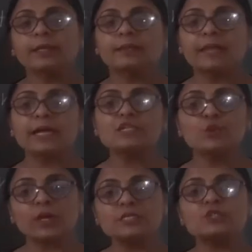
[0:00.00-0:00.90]
that
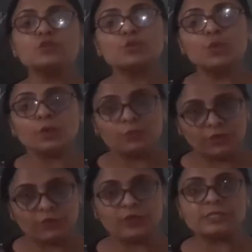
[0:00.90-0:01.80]
joins two
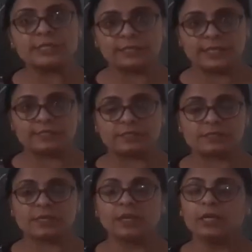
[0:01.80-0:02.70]
different
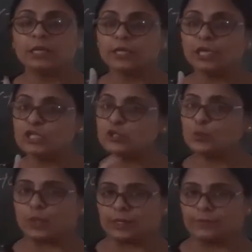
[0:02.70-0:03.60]
sentences into
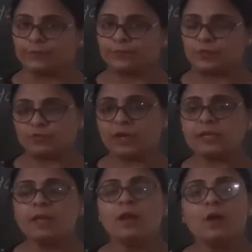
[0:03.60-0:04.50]
one. Fine.
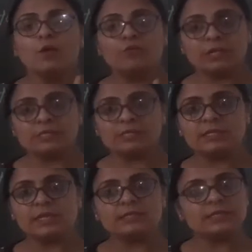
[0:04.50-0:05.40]
One
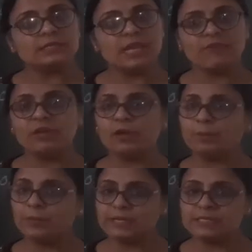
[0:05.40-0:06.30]
sentence is having
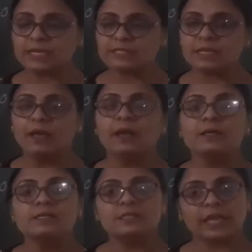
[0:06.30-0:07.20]
complete sense,
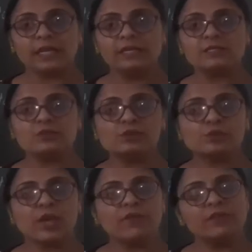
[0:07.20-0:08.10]
second is
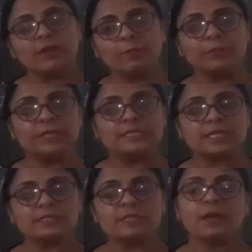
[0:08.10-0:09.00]
also having complete
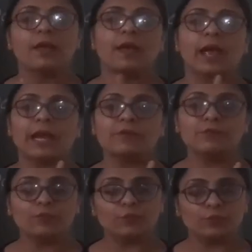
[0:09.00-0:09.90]
sense, and
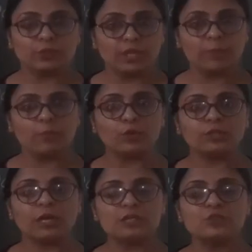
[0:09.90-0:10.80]
they
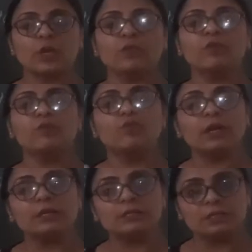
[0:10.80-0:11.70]
both are joined with
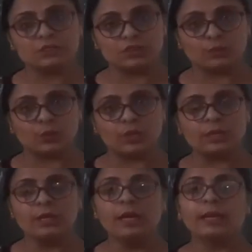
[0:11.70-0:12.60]
one conjunction
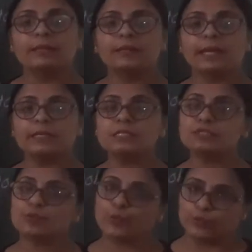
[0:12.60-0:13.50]
word, that
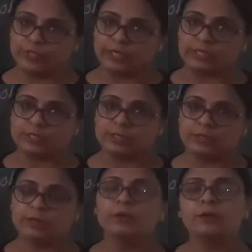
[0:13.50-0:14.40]
is coordinate.
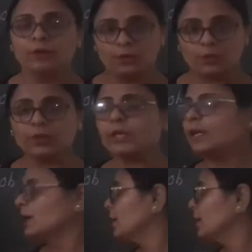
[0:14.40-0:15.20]
Okay.